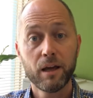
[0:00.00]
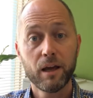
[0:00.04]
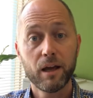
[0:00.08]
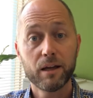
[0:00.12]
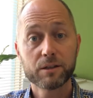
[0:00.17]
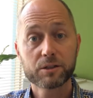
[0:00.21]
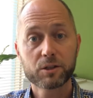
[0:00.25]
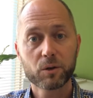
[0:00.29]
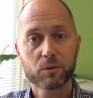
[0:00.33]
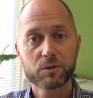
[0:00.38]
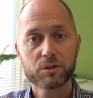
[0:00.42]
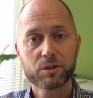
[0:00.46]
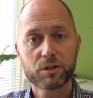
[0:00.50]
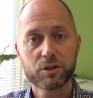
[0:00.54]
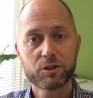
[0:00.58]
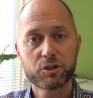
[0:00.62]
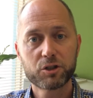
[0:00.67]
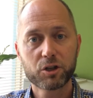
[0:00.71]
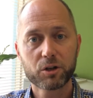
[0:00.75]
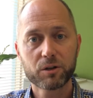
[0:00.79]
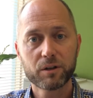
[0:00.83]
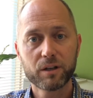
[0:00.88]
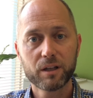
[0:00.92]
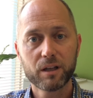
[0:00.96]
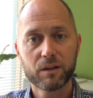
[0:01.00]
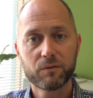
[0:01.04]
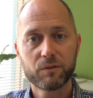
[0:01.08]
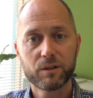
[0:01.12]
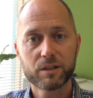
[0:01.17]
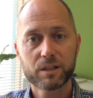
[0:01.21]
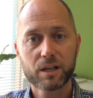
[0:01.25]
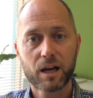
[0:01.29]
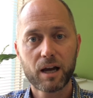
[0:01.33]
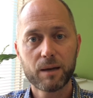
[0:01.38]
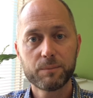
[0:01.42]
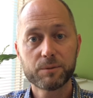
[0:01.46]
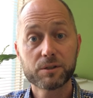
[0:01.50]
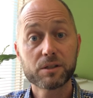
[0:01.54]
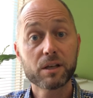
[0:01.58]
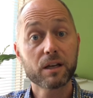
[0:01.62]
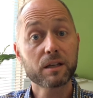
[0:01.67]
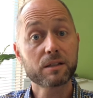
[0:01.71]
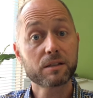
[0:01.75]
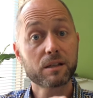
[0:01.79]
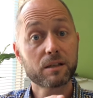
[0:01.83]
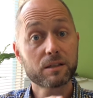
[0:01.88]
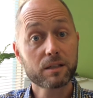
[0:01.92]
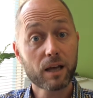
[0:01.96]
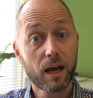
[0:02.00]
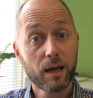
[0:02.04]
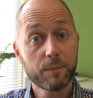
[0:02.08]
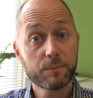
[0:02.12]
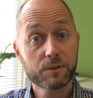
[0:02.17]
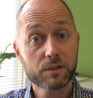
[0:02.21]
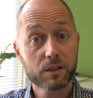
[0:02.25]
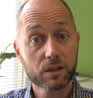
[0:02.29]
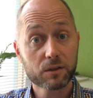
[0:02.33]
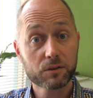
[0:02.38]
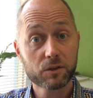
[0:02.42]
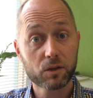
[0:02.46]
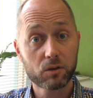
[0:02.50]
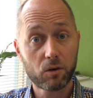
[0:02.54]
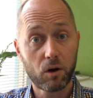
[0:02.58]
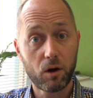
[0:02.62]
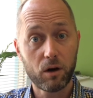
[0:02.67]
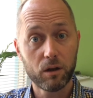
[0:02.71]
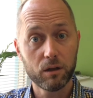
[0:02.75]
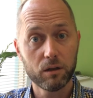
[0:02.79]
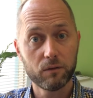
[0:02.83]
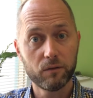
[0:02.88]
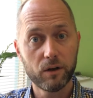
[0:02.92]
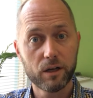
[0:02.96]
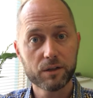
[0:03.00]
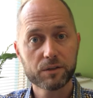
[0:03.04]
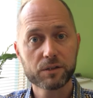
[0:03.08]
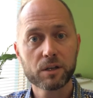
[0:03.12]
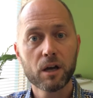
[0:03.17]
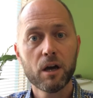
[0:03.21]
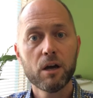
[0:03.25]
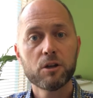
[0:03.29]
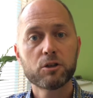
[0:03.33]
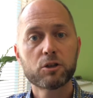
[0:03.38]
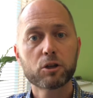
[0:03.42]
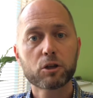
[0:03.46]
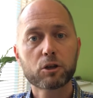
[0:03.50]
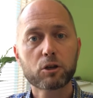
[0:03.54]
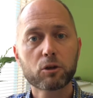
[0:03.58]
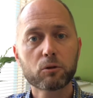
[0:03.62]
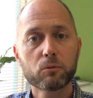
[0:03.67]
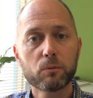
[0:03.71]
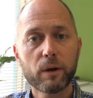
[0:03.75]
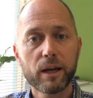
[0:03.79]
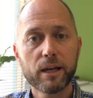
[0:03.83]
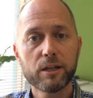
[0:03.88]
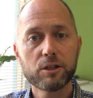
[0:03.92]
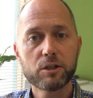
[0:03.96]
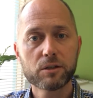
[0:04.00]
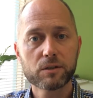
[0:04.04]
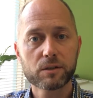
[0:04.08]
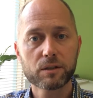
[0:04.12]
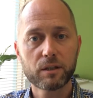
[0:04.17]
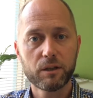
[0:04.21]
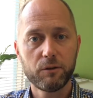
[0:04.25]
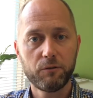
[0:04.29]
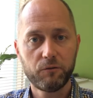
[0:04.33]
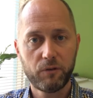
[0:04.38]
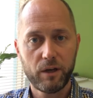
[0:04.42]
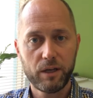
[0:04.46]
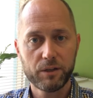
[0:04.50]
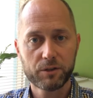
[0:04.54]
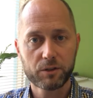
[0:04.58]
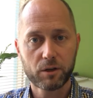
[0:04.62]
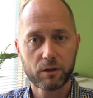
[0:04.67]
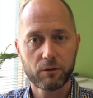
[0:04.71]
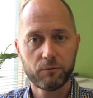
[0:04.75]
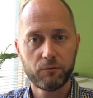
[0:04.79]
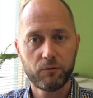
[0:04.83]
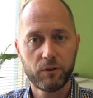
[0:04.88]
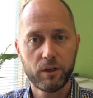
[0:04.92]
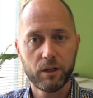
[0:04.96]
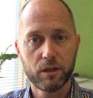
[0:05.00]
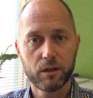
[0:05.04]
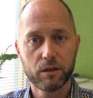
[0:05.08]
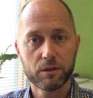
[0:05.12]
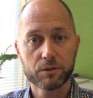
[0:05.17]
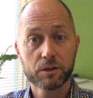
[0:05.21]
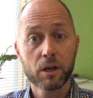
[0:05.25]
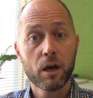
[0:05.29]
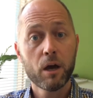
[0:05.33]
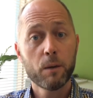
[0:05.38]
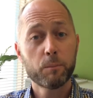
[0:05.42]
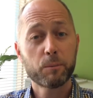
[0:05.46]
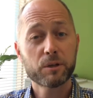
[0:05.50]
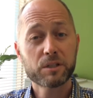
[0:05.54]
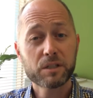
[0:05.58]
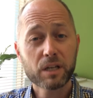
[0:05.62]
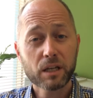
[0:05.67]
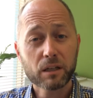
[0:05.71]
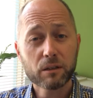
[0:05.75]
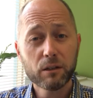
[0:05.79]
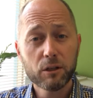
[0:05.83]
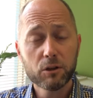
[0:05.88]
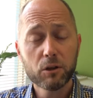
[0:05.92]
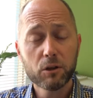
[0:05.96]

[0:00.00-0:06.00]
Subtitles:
And so it's the journey of the type 6 in all of us, to courageously face our fears, particularly